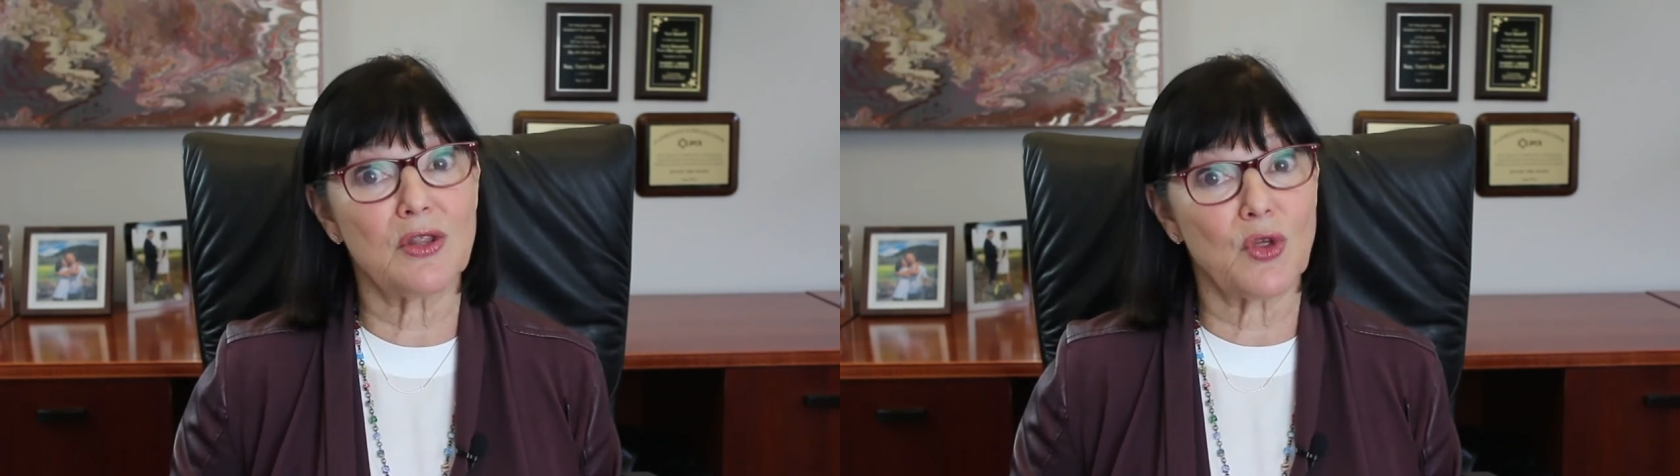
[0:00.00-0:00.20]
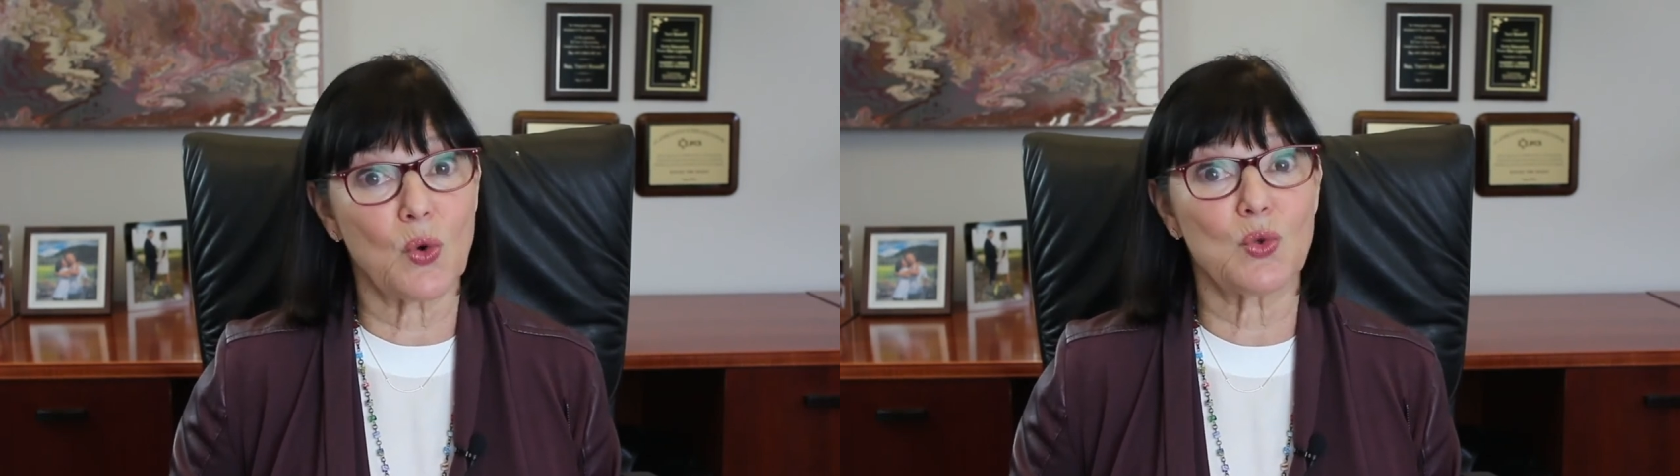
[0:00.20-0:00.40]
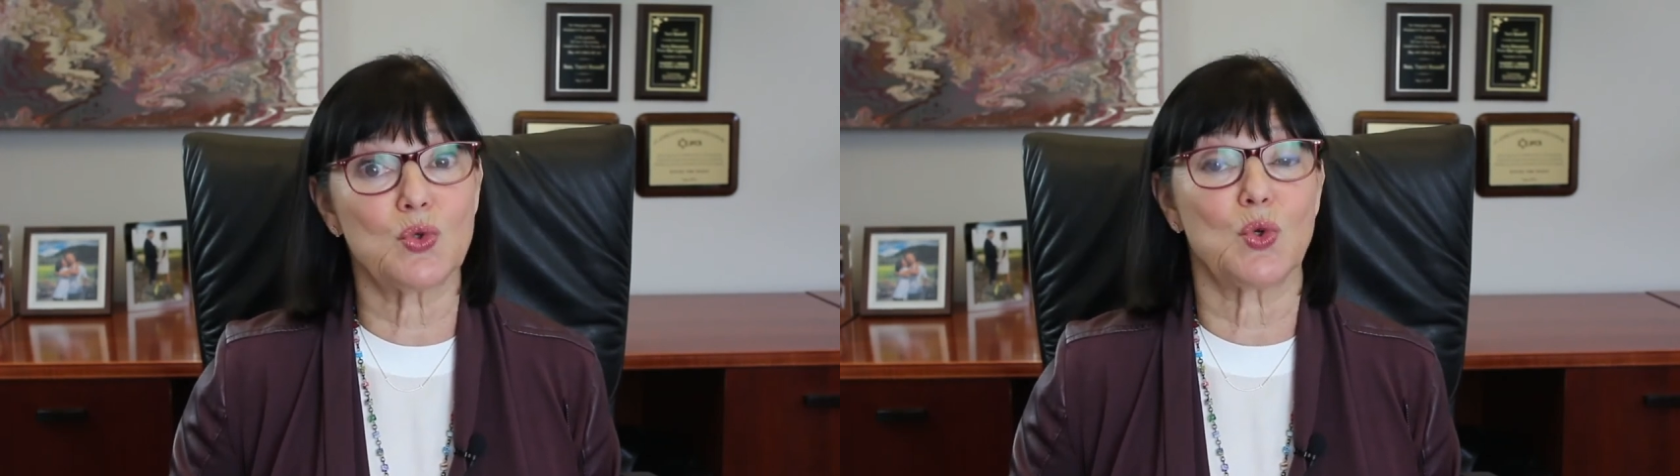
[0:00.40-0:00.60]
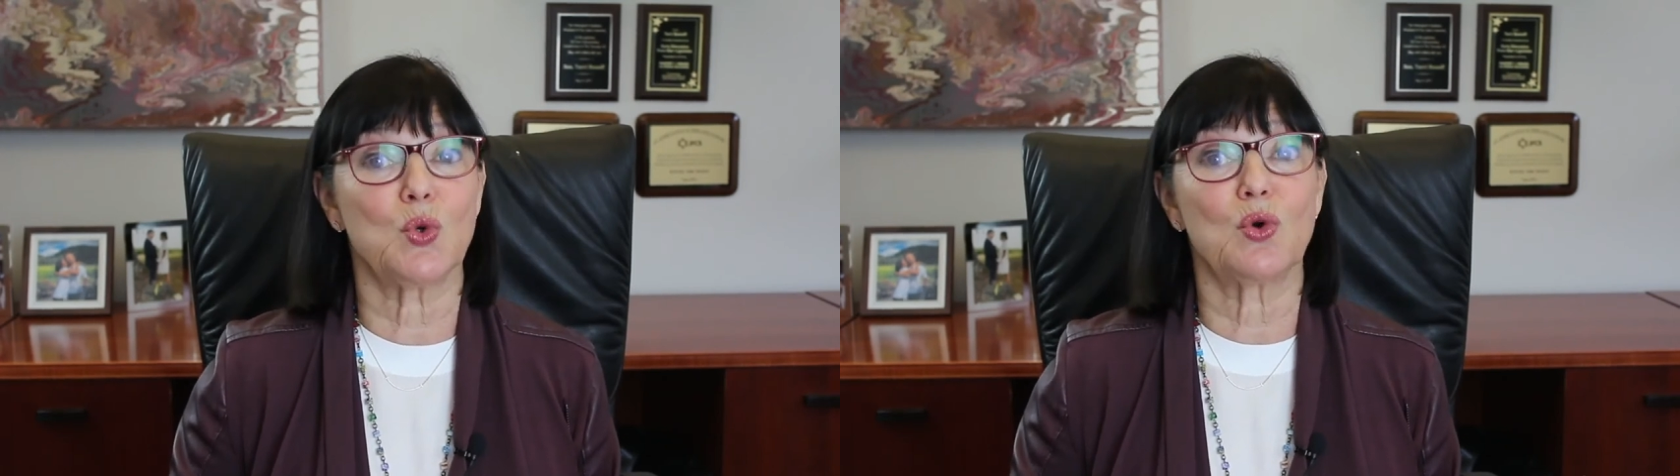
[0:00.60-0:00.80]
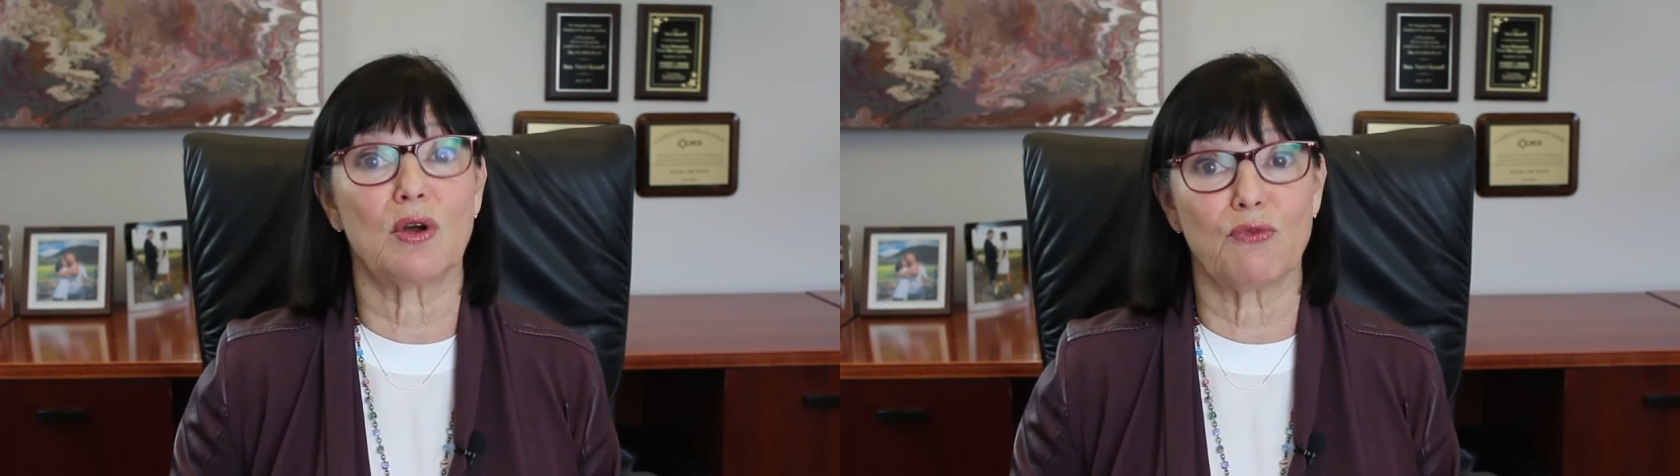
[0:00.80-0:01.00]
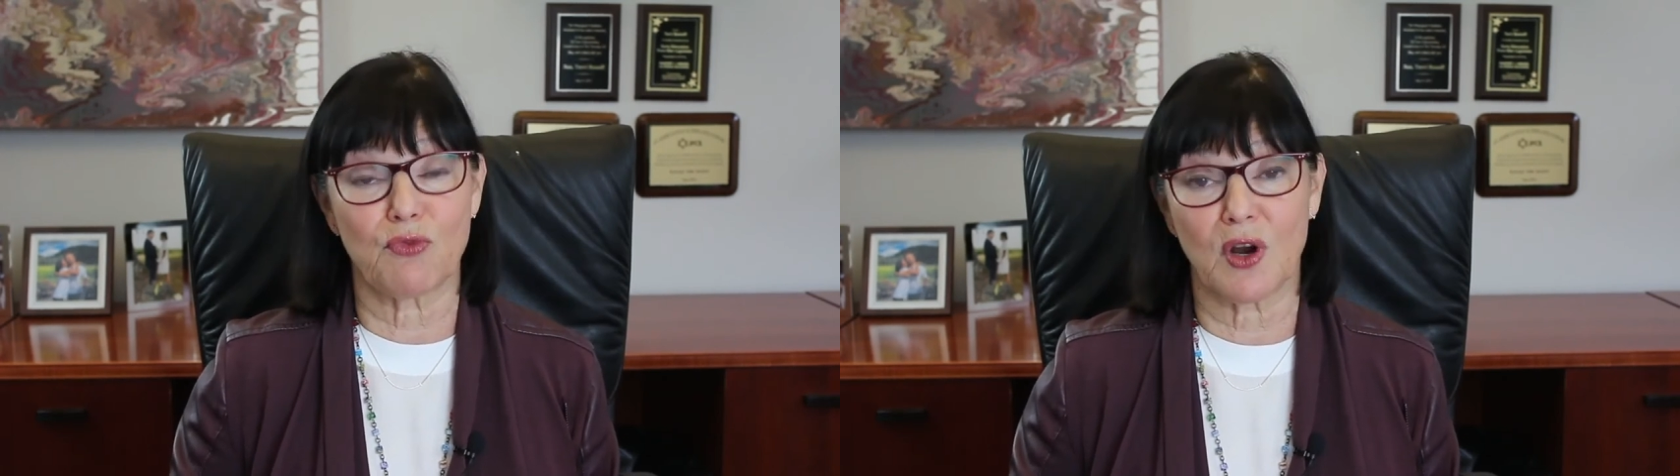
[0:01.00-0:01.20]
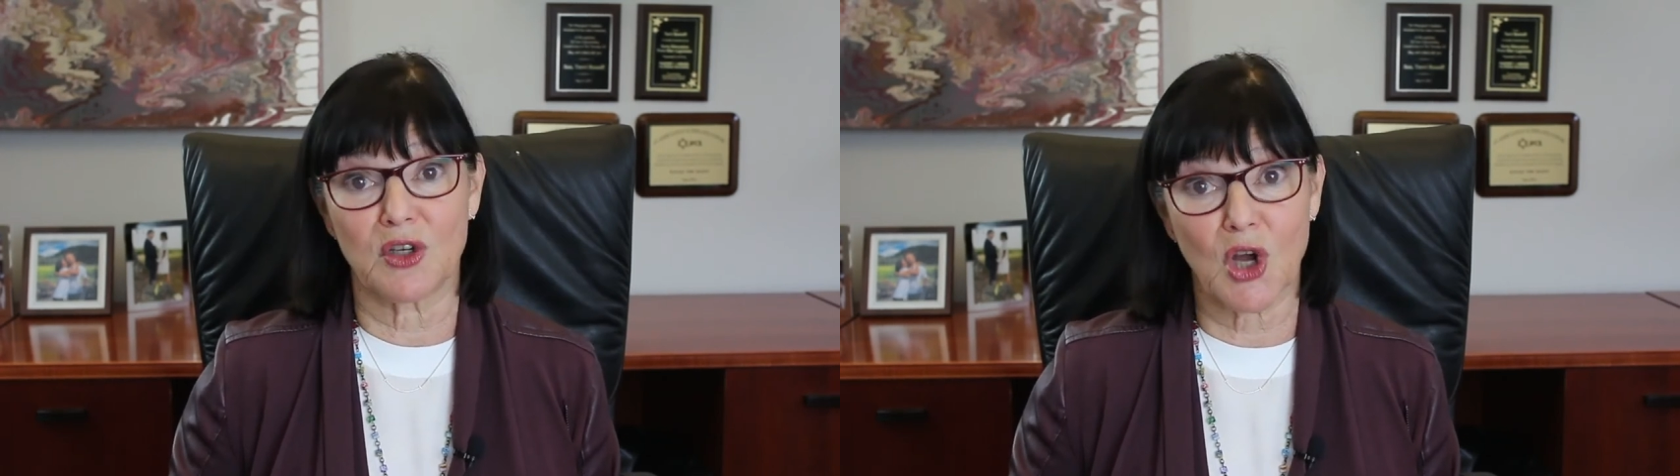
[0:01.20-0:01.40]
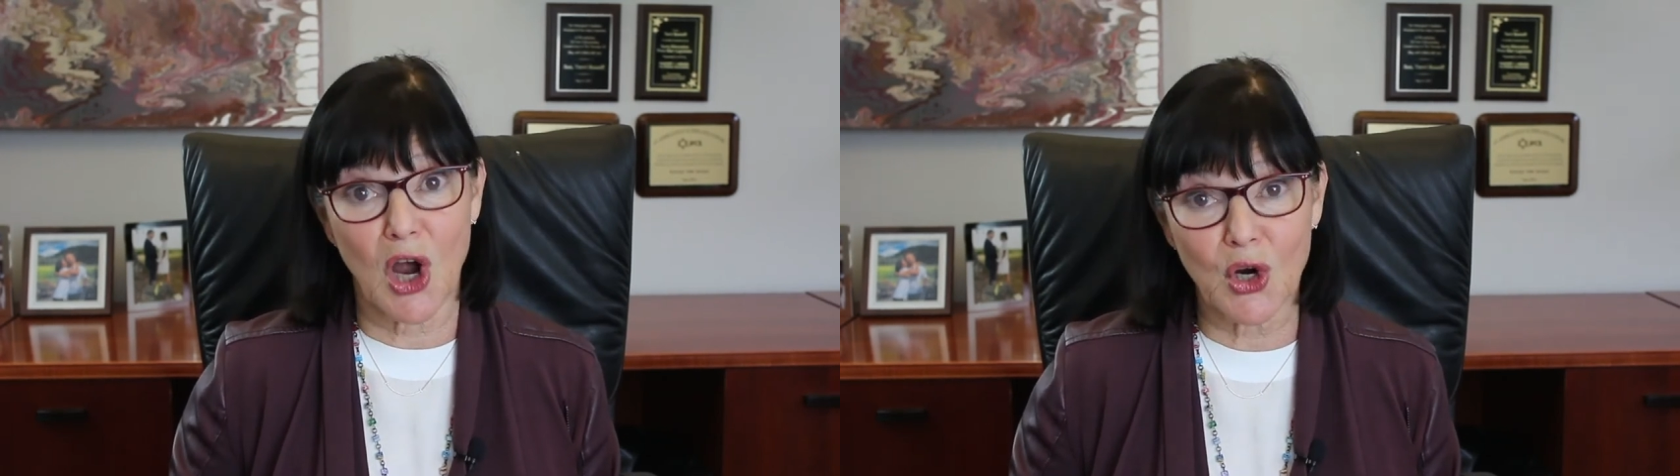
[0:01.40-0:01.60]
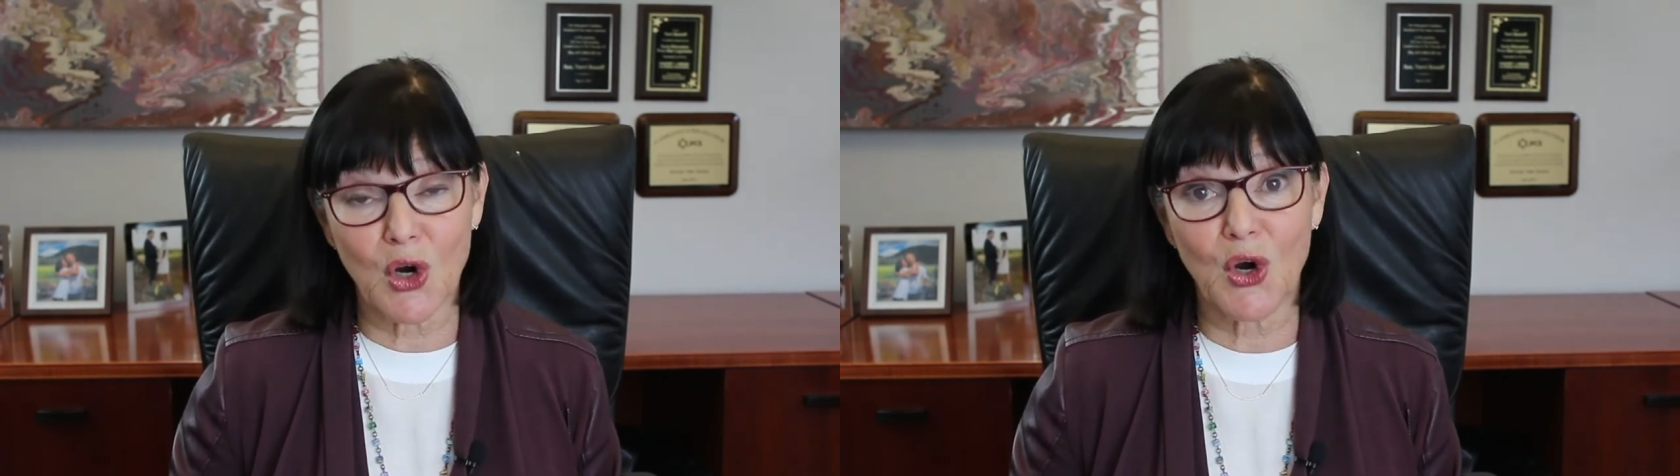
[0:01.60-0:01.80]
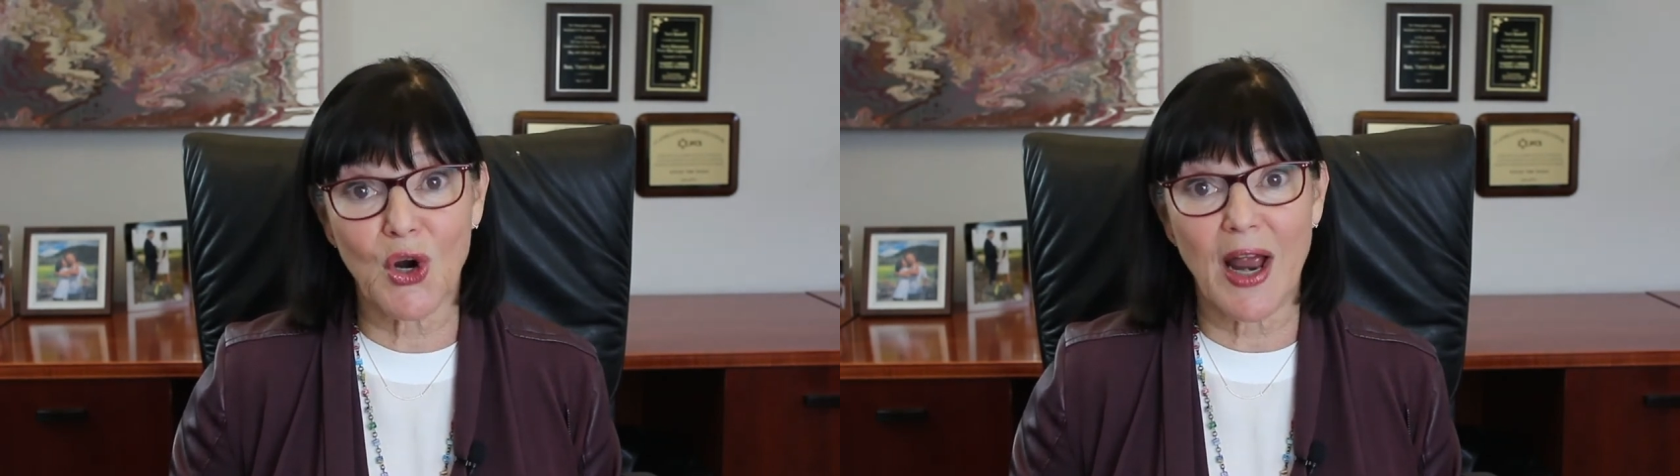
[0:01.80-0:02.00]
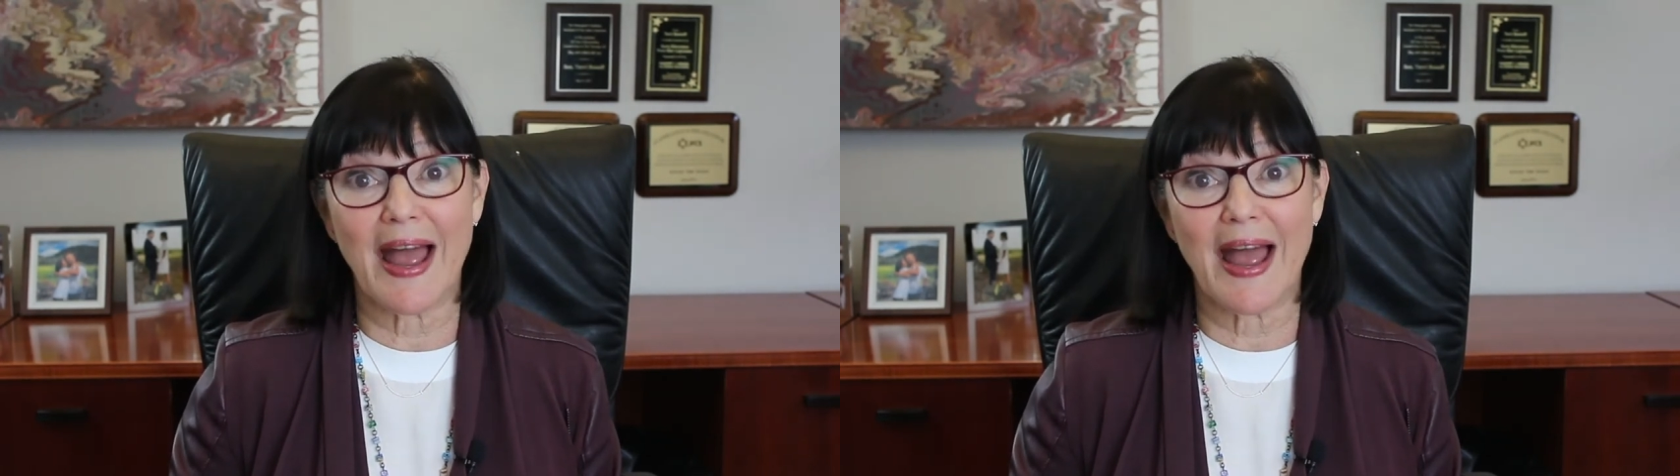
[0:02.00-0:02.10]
those who confront hunger,